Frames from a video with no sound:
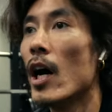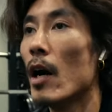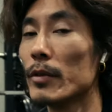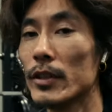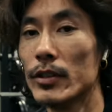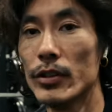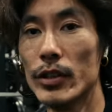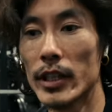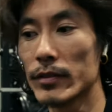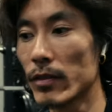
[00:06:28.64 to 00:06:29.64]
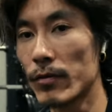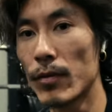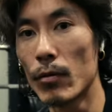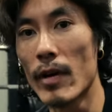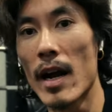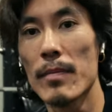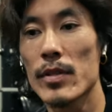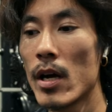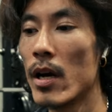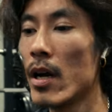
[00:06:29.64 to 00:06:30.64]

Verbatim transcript: I'm gonna do this for four reps.